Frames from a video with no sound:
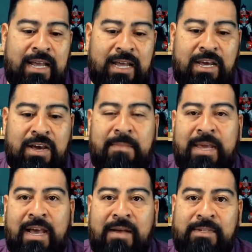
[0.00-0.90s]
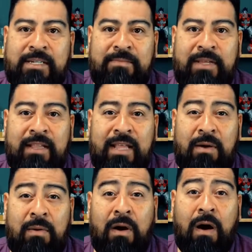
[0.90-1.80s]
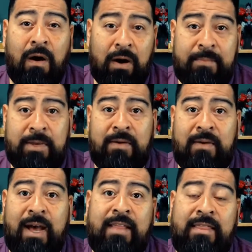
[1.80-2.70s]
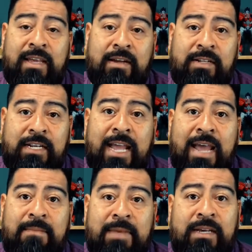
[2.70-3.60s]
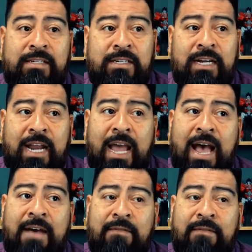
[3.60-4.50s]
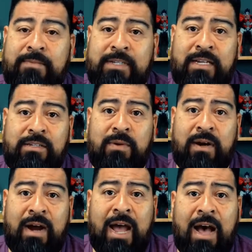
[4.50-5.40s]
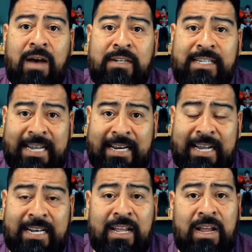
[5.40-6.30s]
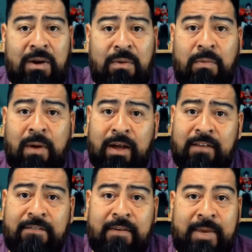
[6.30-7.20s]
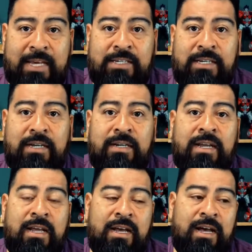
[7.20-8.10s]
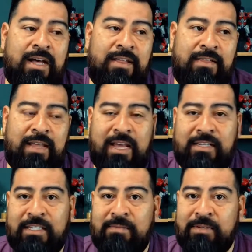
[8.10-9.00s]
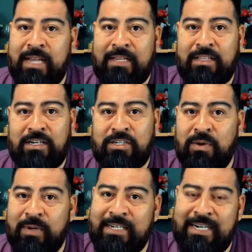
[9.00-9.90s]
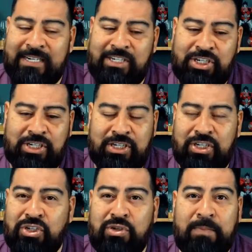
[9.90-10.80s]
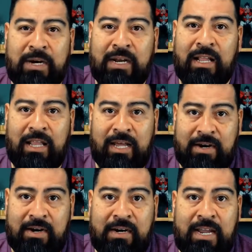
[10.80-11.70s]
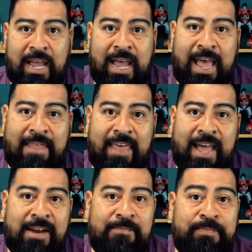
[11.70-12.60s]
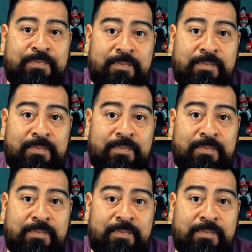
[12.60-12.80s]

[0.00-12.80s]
it could become something that will harm you at the end of the day, because you're gonna have websites who are outdated, wrong information. It seems like there's no intention, they're super cluttered, and then